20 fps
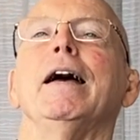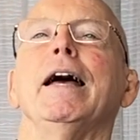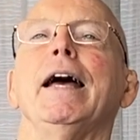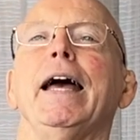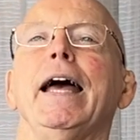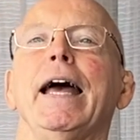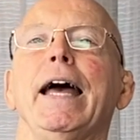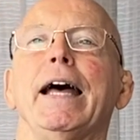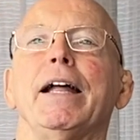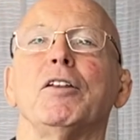
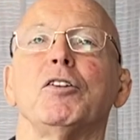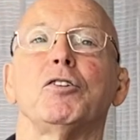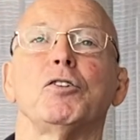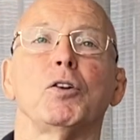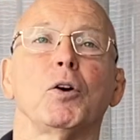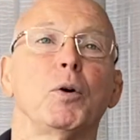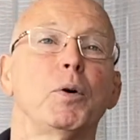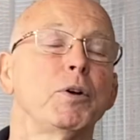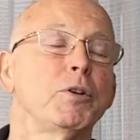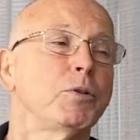And
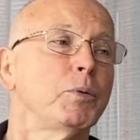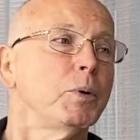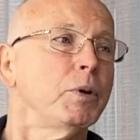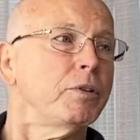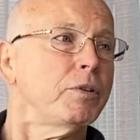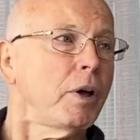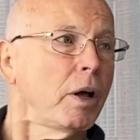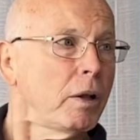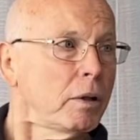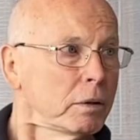so as a
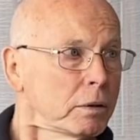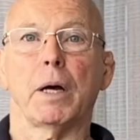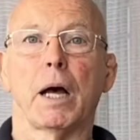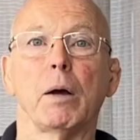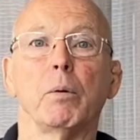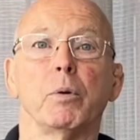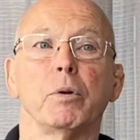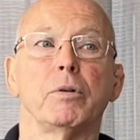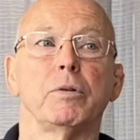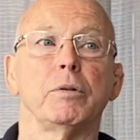result,
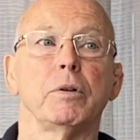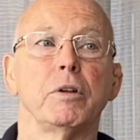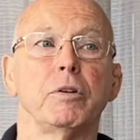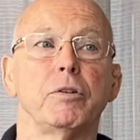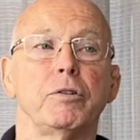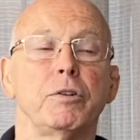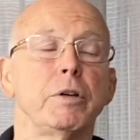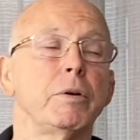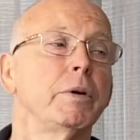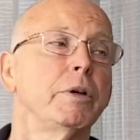I was in
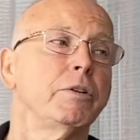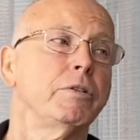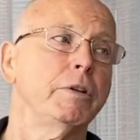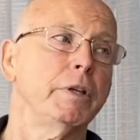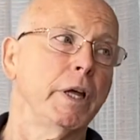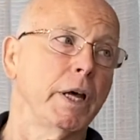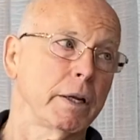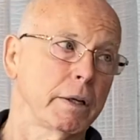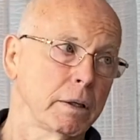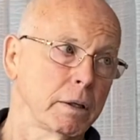serious
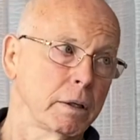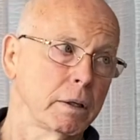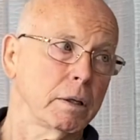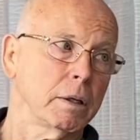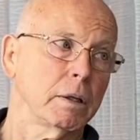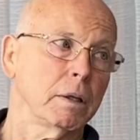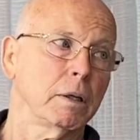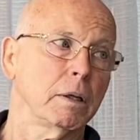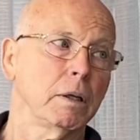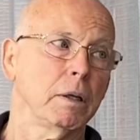debt,
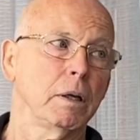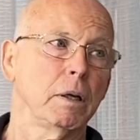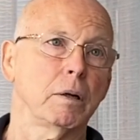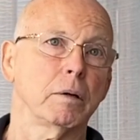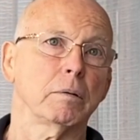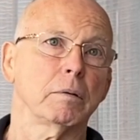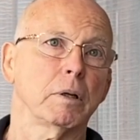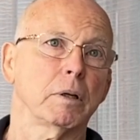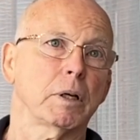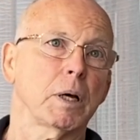you
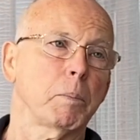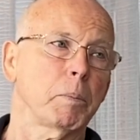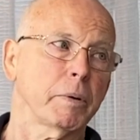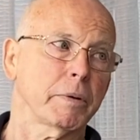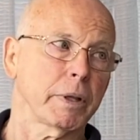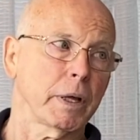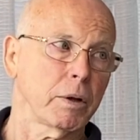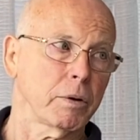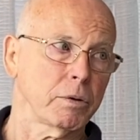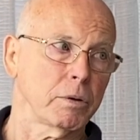know,
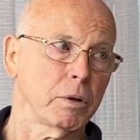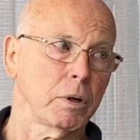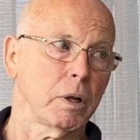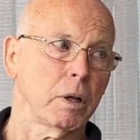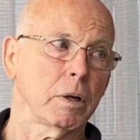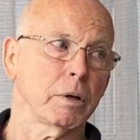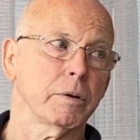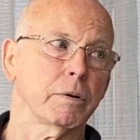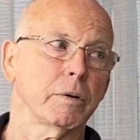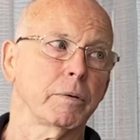
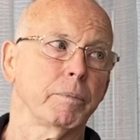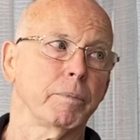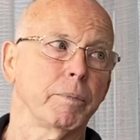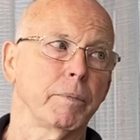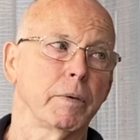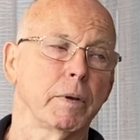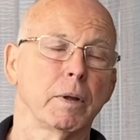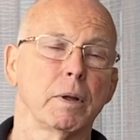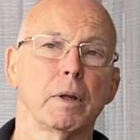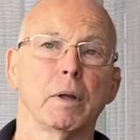$2,000.
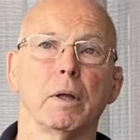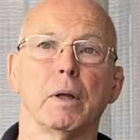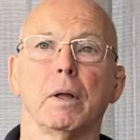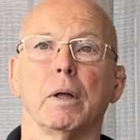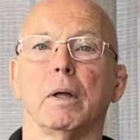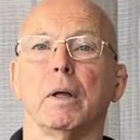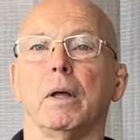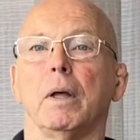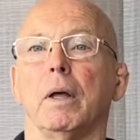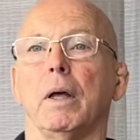
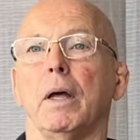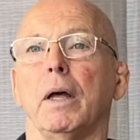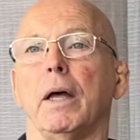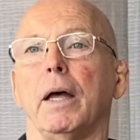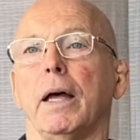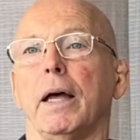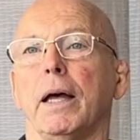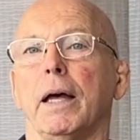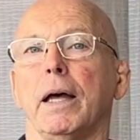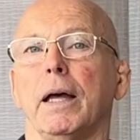
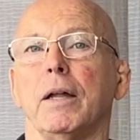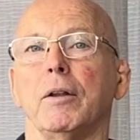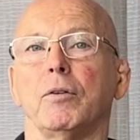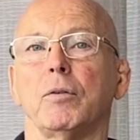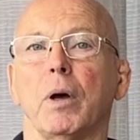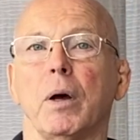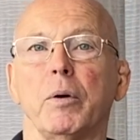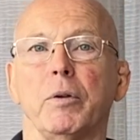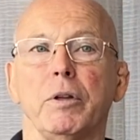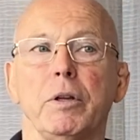And
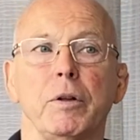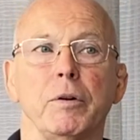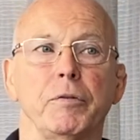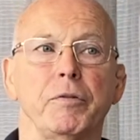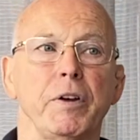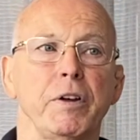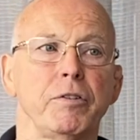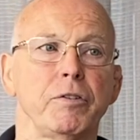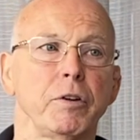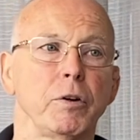so I was either
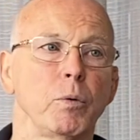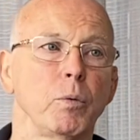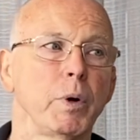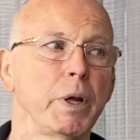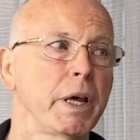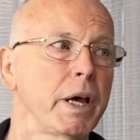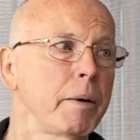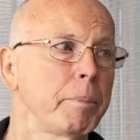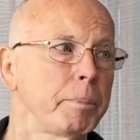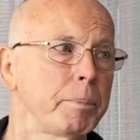facing
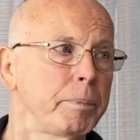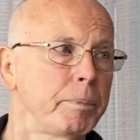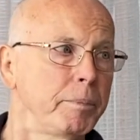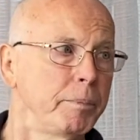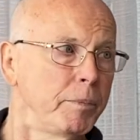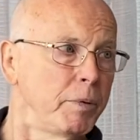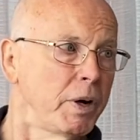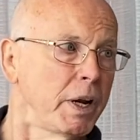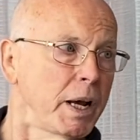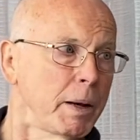
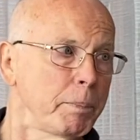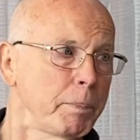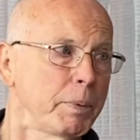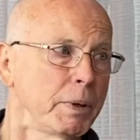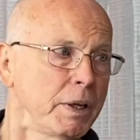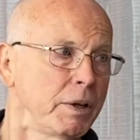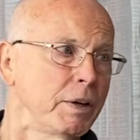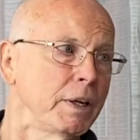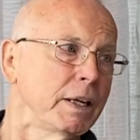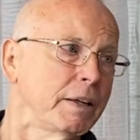
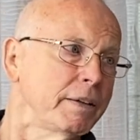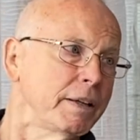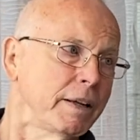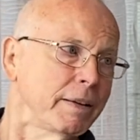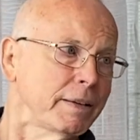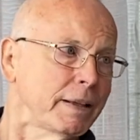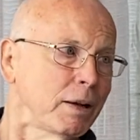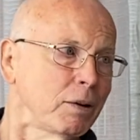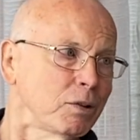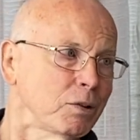re-upping, you get
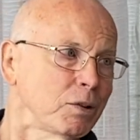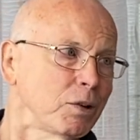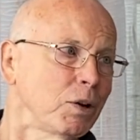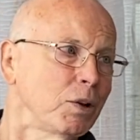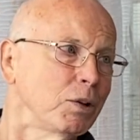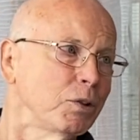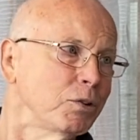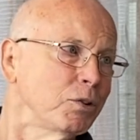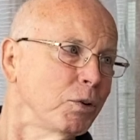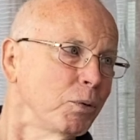
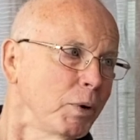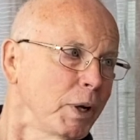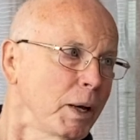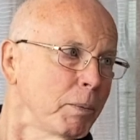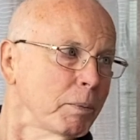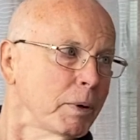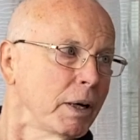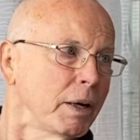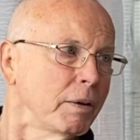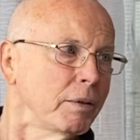$10,000 to
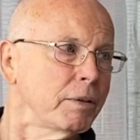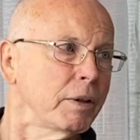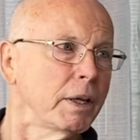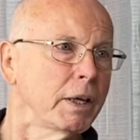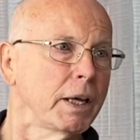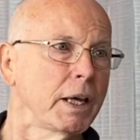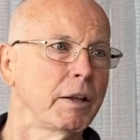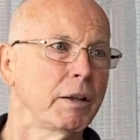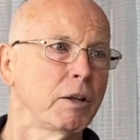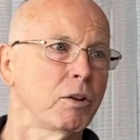re-up kind of
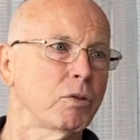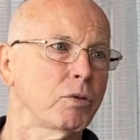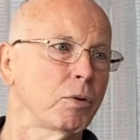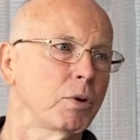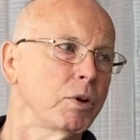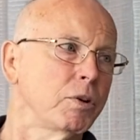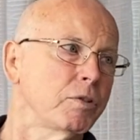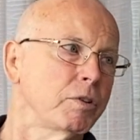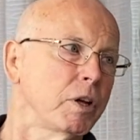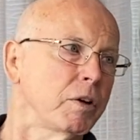thing, and then
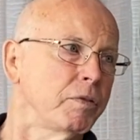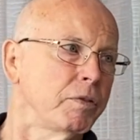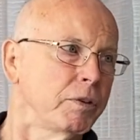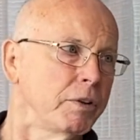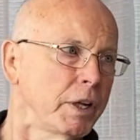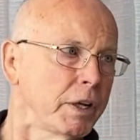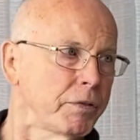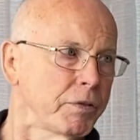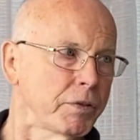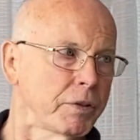throw yourself in
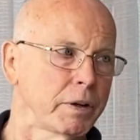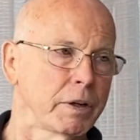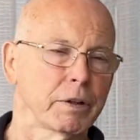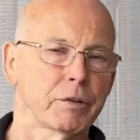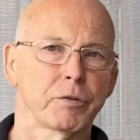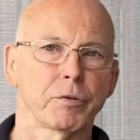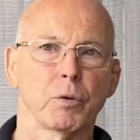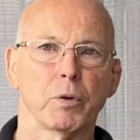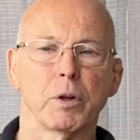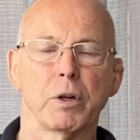debt for the
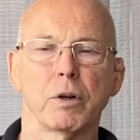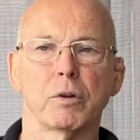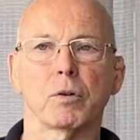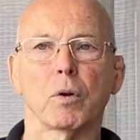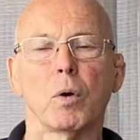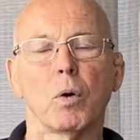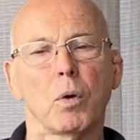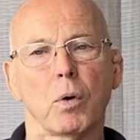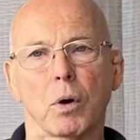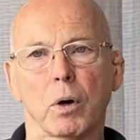next 4 years,
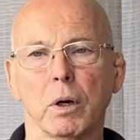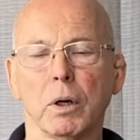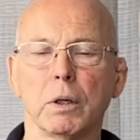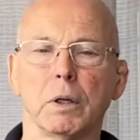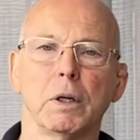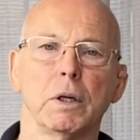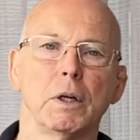or